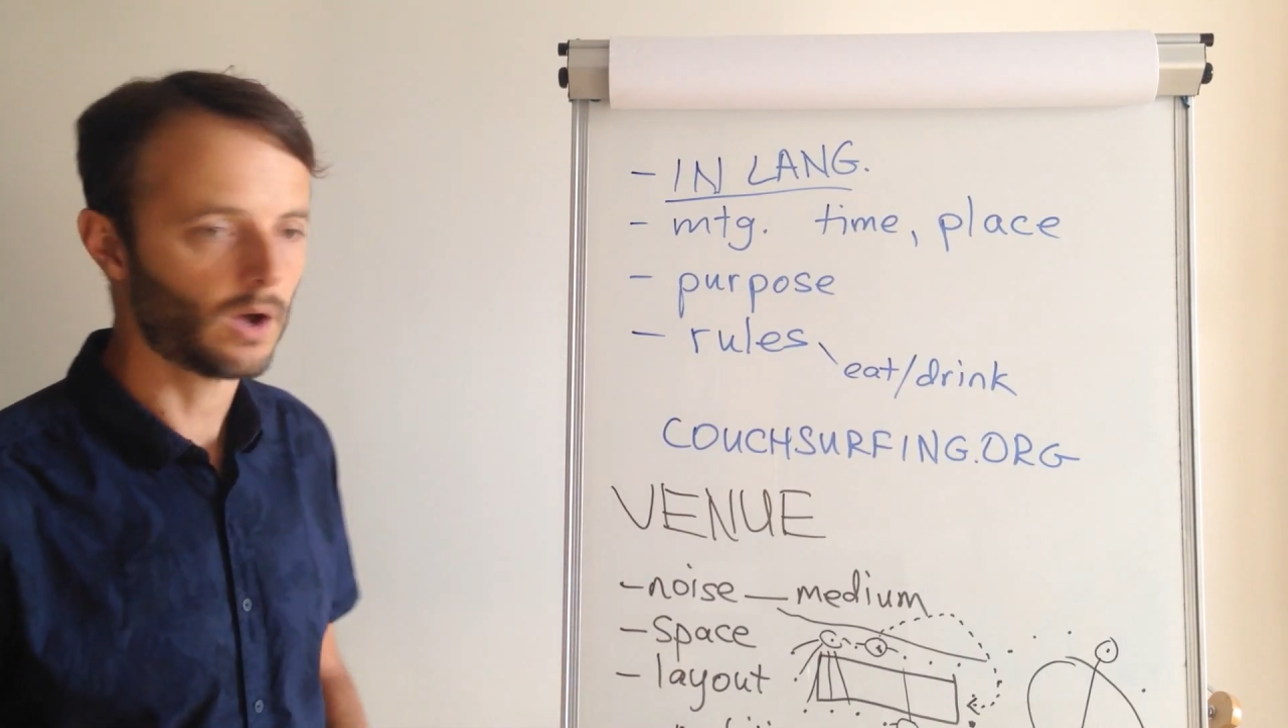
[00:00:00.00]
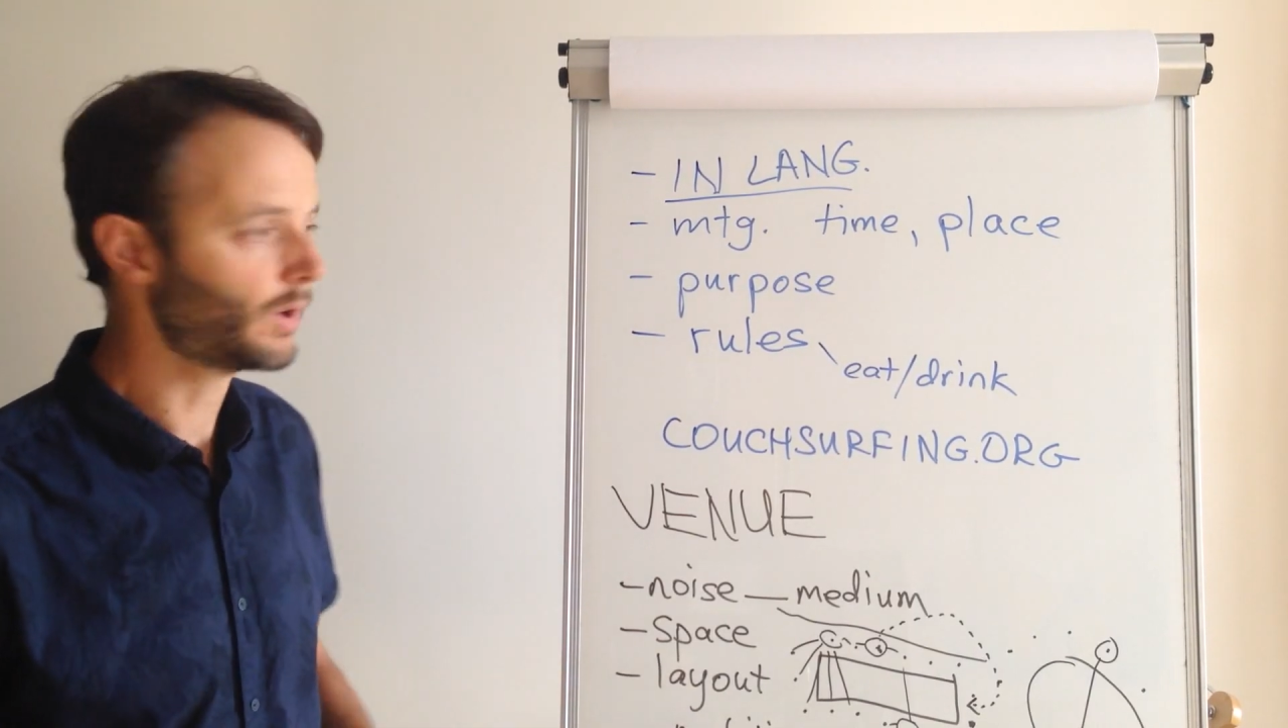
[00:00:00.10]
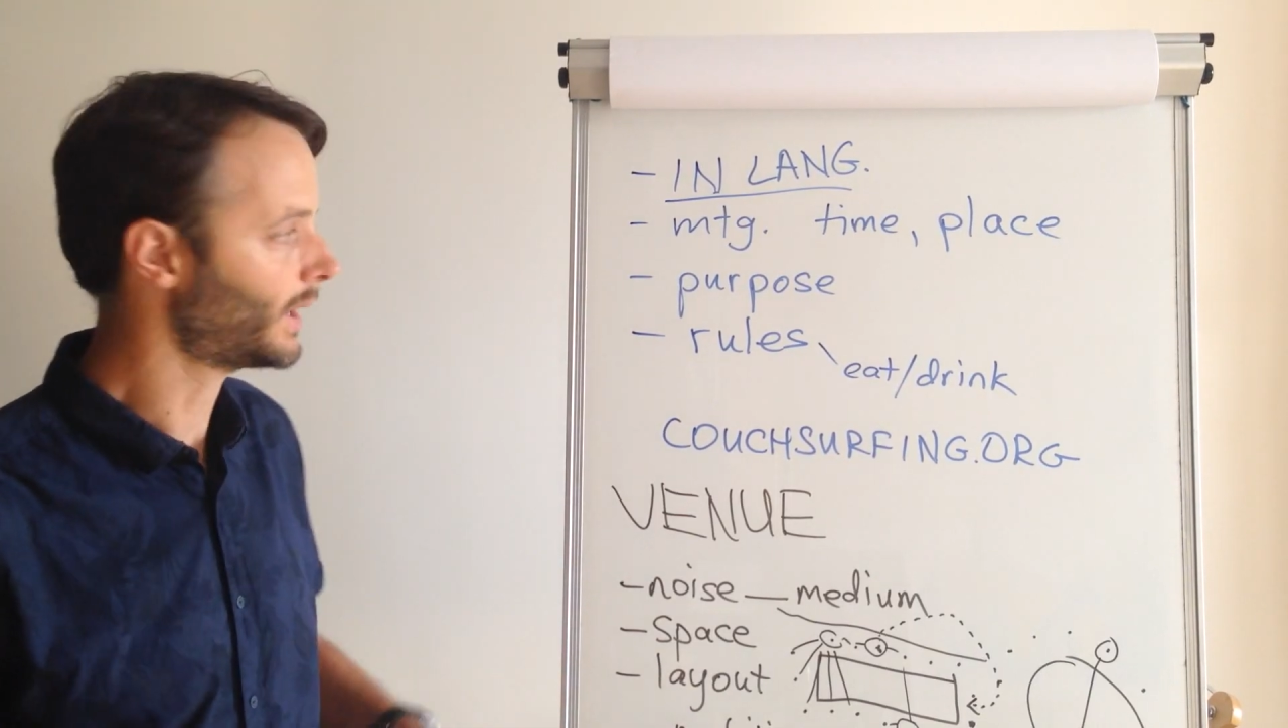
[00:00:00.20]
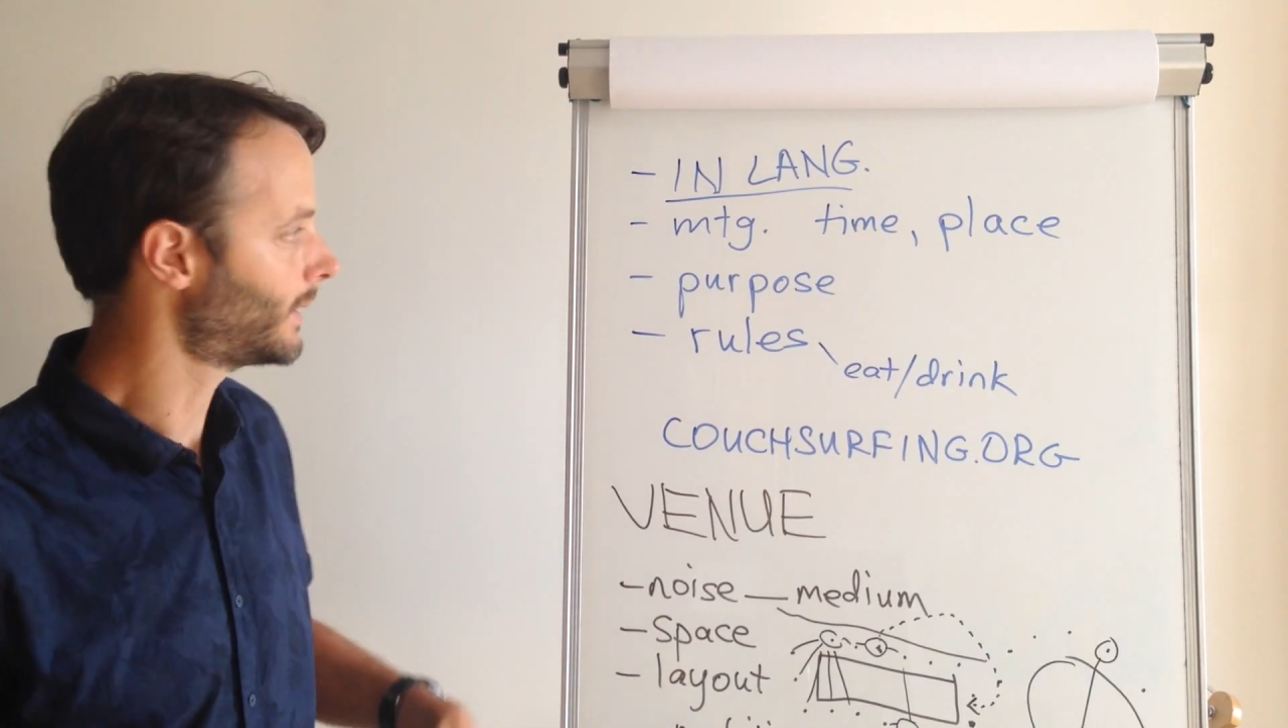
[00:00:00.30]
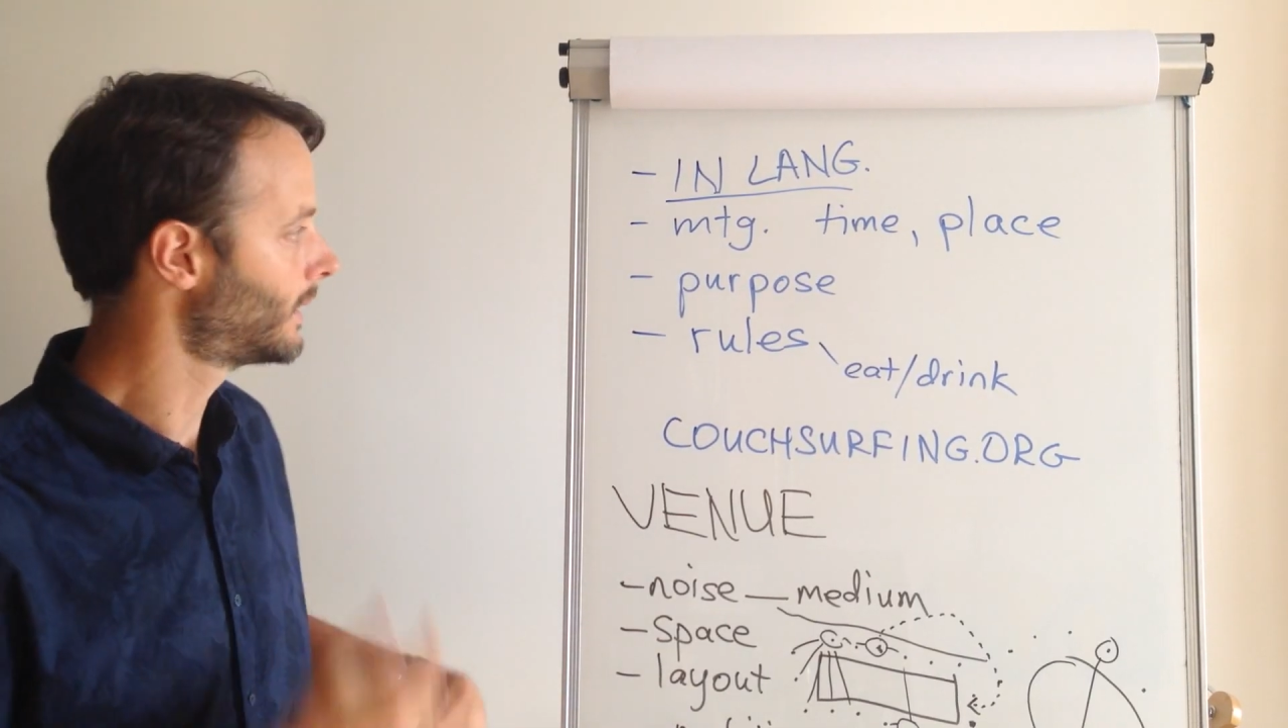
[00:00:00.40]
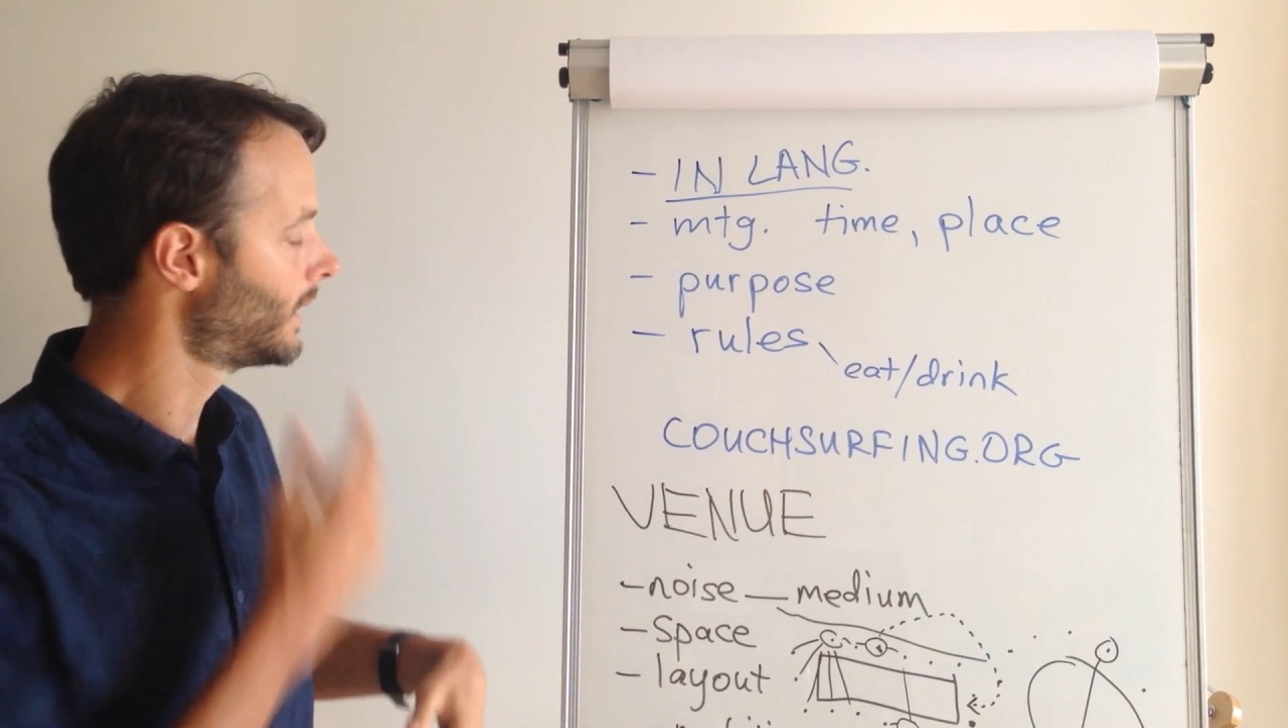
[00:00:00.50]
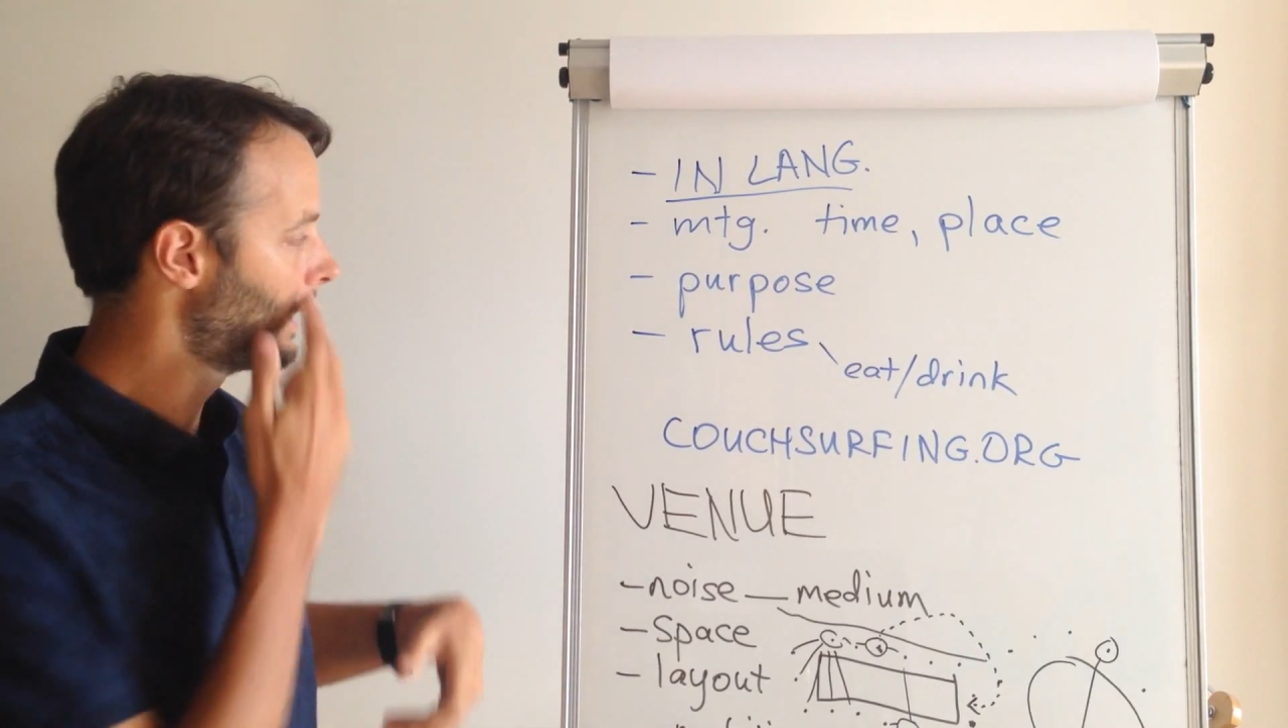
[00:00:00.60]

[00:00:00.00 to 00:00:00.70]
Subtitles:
Okay,